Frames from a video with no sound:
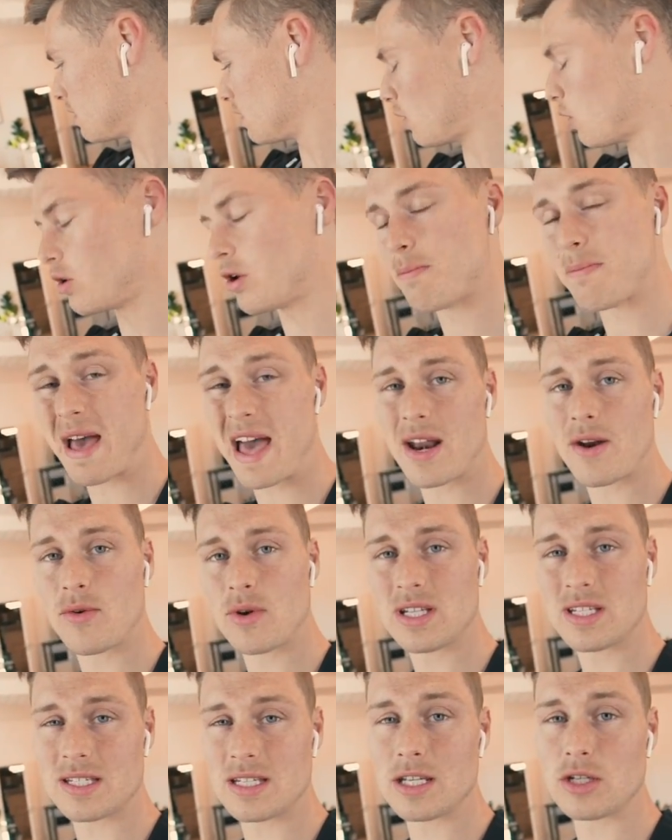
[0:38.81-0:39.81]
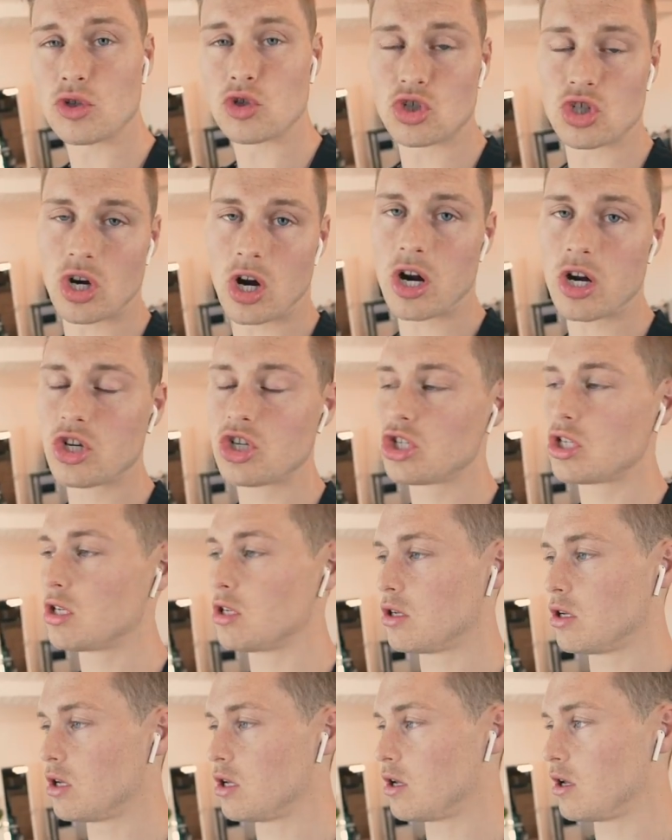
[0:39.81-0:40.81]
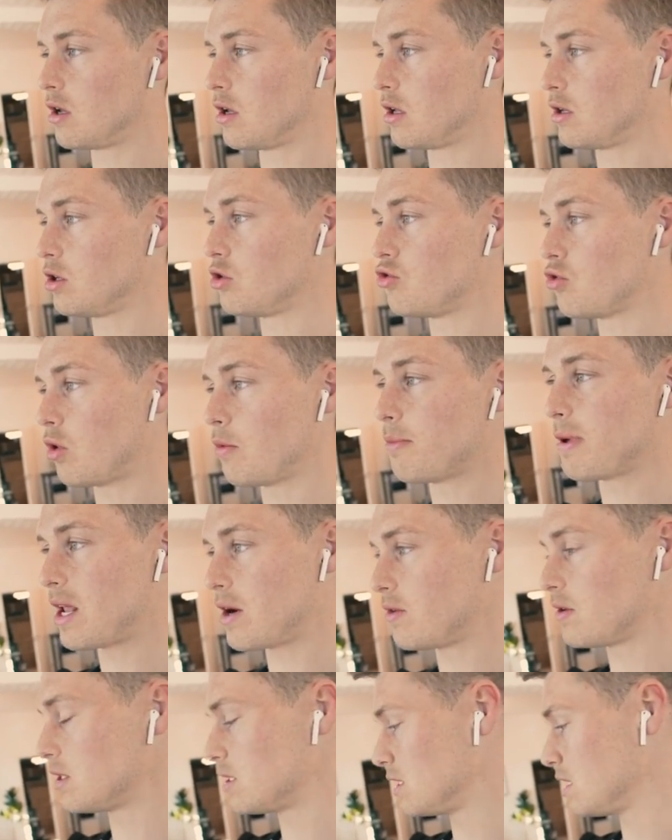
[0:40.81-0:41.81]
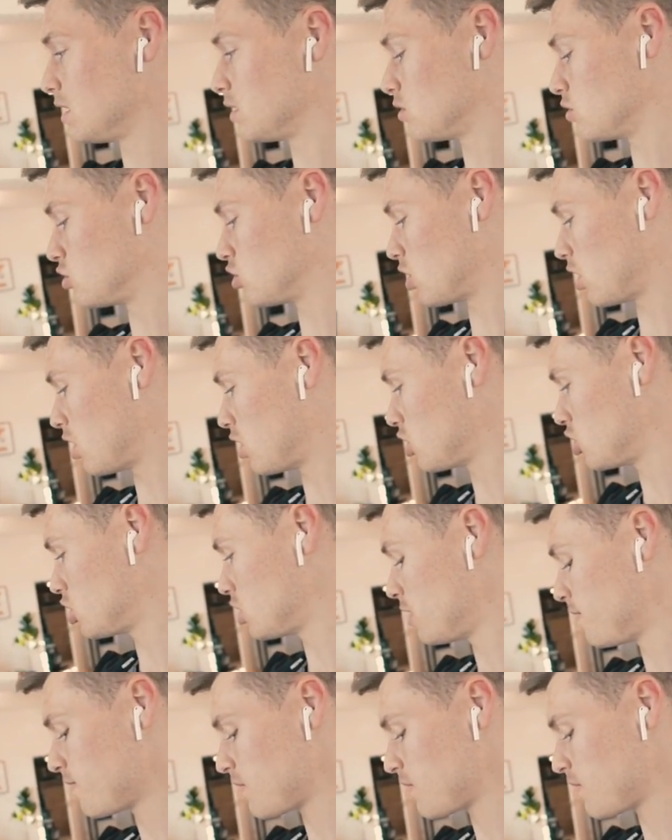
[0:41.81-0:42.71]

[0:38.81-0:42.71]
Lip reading: or the batteries need to charge, the drone batteries need to charge.